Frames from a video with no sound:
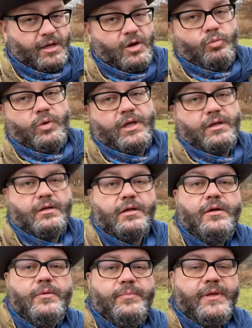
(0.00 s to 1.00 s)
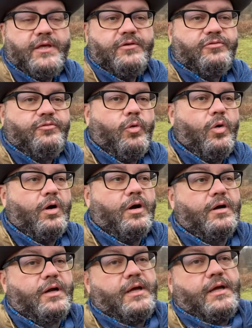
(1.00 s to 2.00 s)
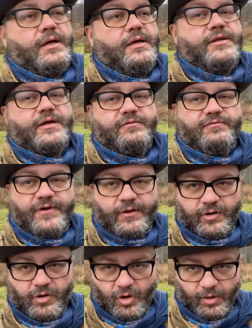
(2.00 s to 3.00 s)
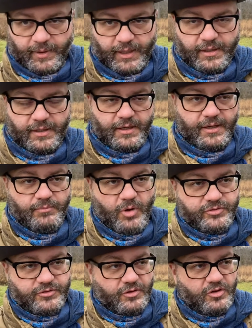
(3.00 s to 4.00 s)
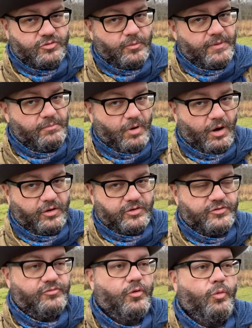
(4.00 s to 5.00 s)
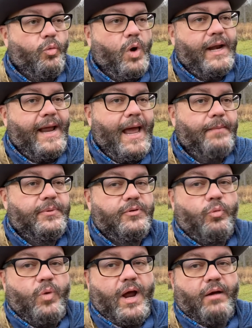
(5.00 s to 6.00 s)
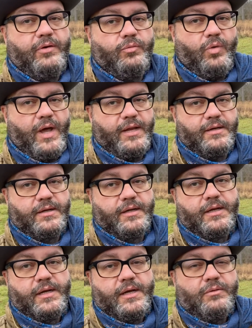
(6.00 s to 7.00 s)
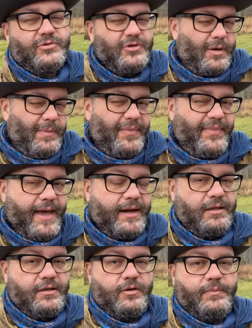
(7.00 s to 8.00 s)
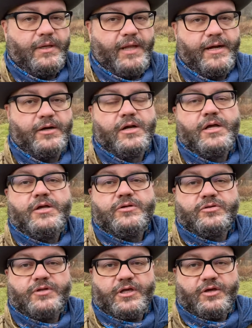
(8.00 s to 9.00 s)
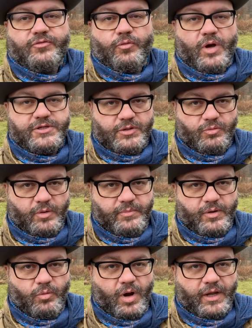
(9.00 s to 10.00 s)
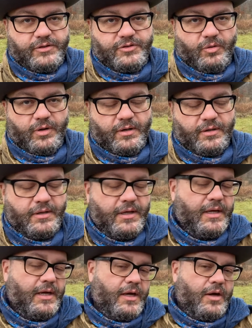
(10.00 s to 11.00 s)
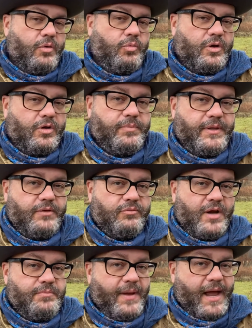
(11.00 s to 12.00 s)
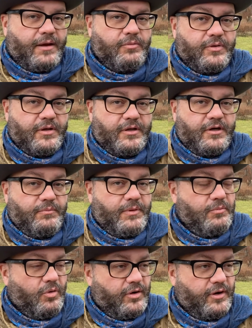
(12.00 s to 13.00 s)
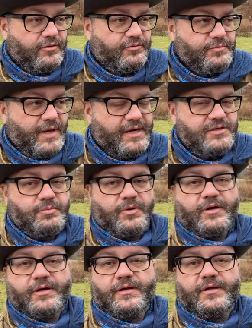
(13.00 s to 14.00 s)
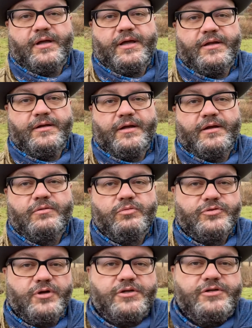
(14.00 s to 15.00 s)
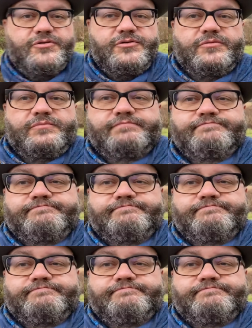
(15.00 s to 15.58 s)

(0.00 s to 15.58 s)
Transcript: will be for the Confederate Army. And most of those will be markers for what happened where and when. We'll talk about that a little bit later. So thank you for watching 1 Minute Walking Tour. We'll be right back with a little bit more here from Gettysburg, and we'll talk to you soon.